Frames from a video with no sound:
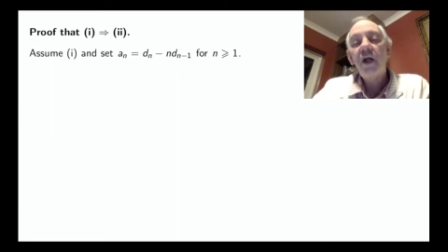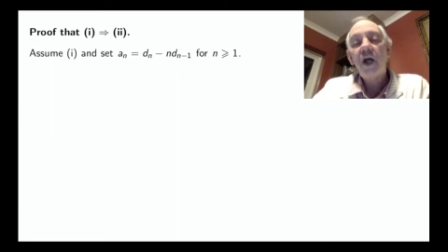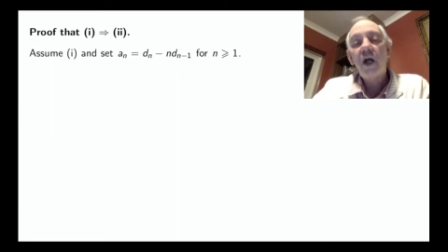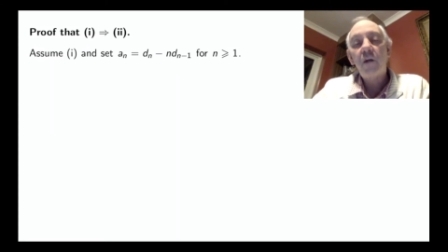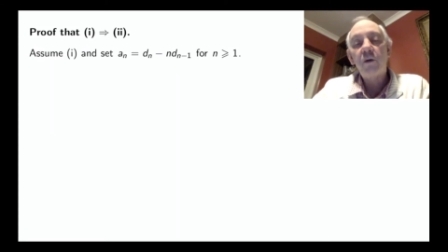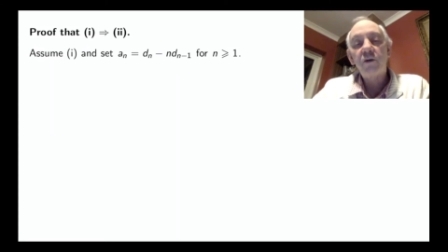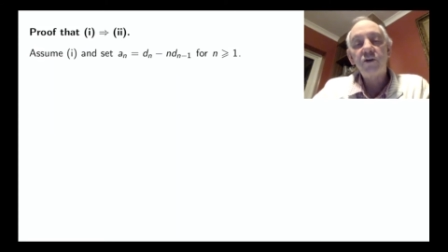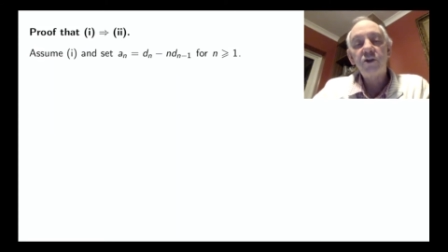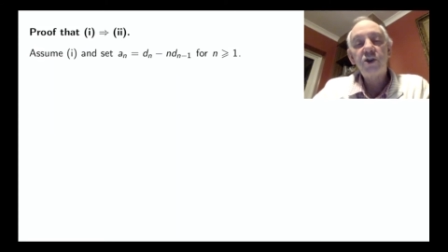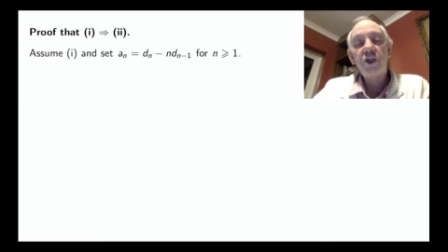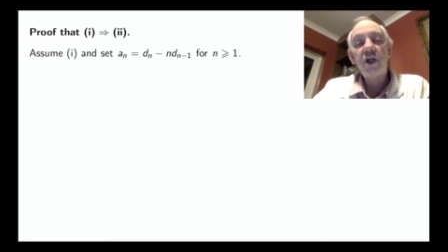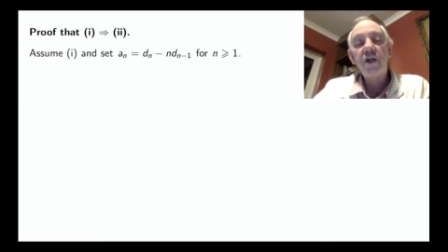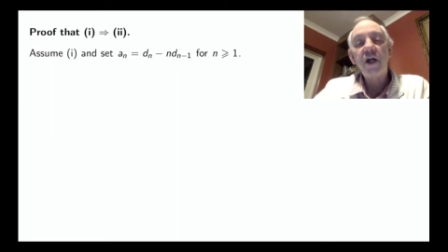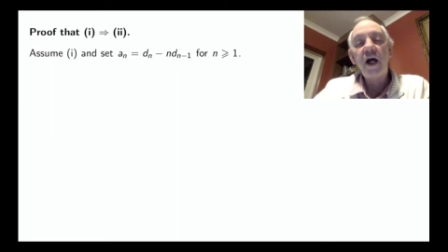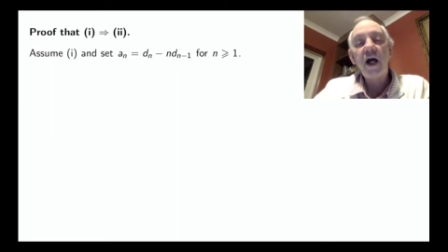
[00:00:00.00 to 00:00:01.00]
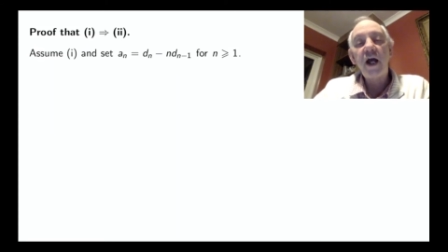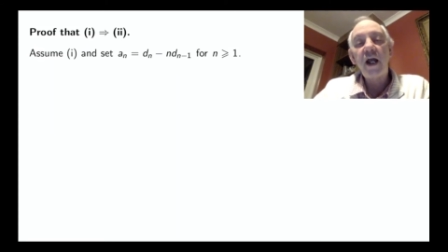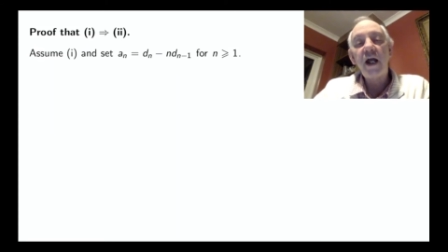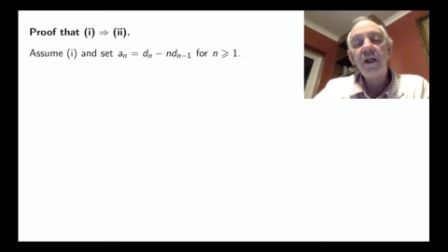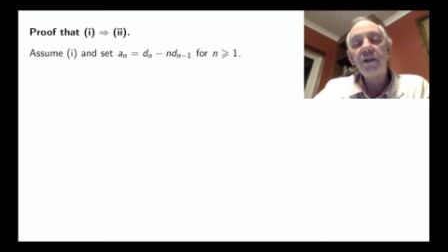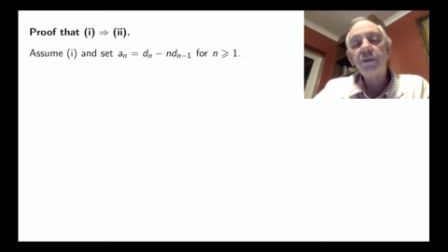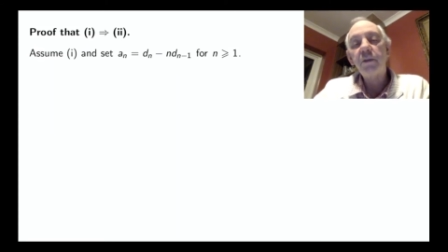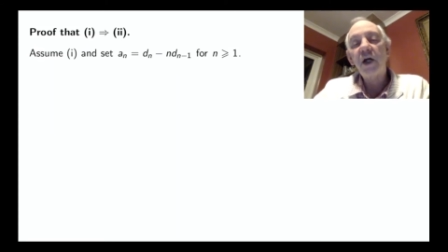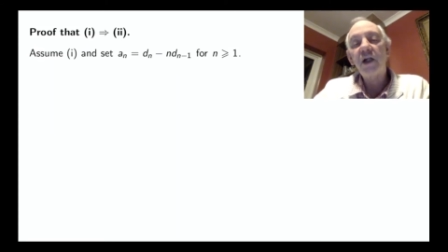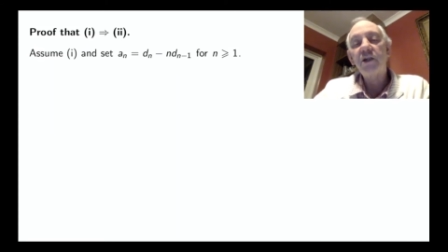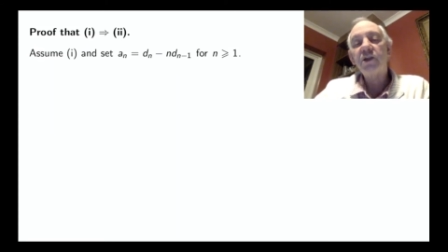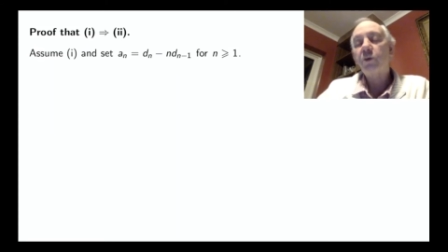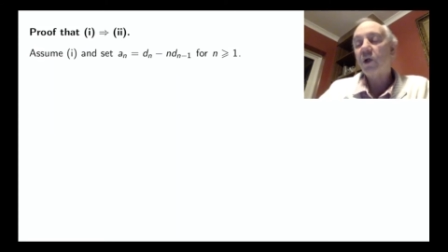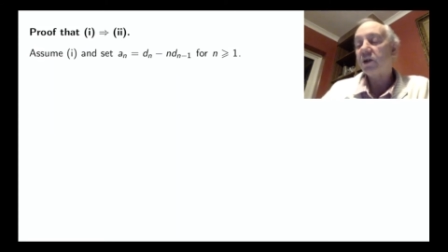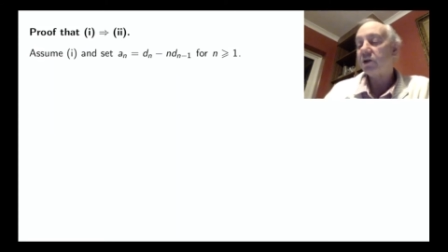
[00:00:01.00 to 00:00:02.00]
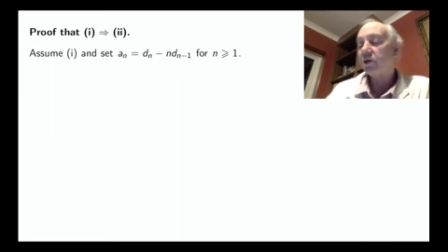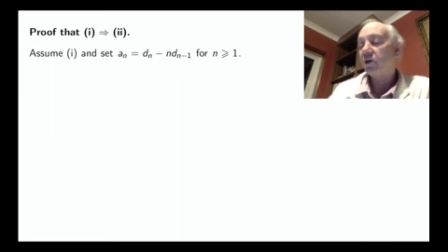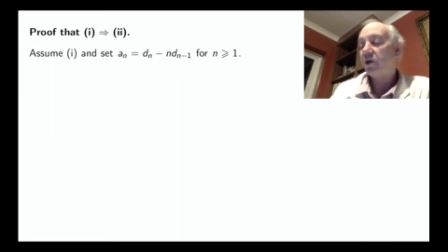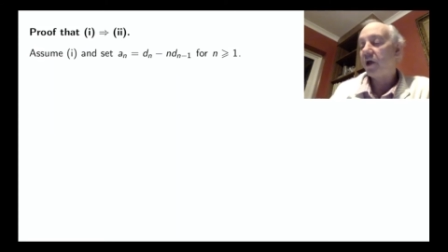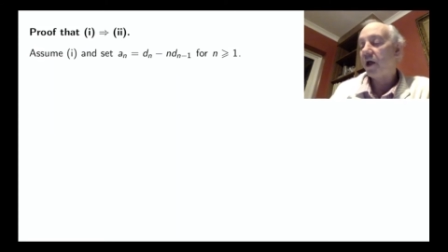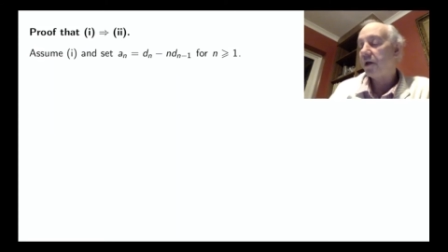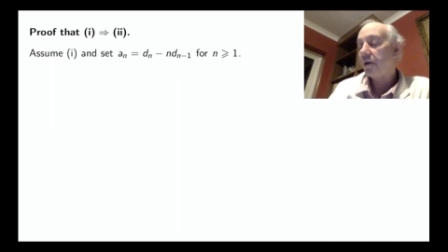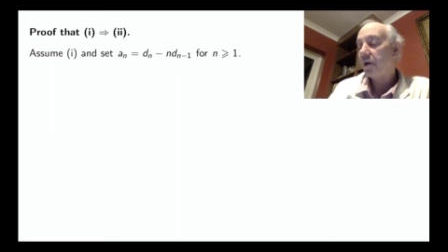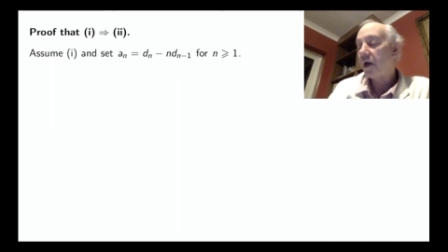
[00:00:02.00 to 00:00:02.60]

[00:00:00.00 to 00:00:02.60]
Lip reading: I want to show that an is minus 1 to the n.